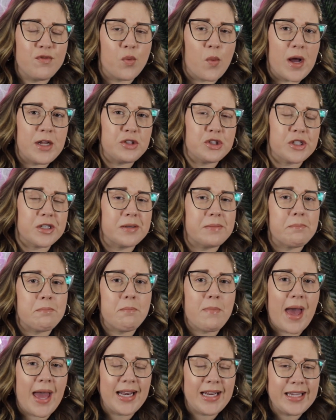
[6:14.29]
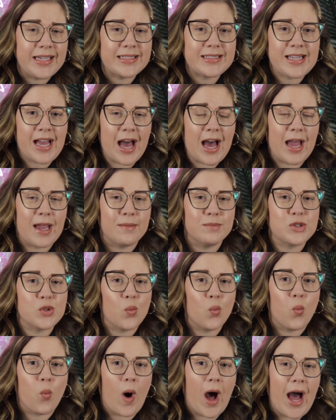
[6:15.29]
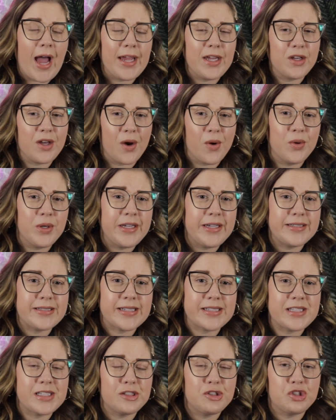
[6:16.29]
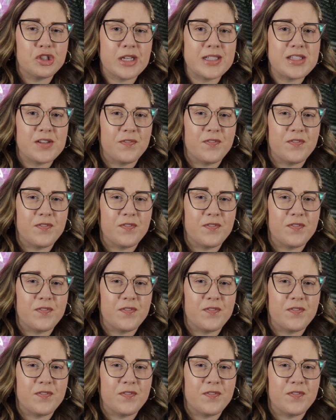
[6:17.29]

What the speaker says: wondered many times why Kody doesn't just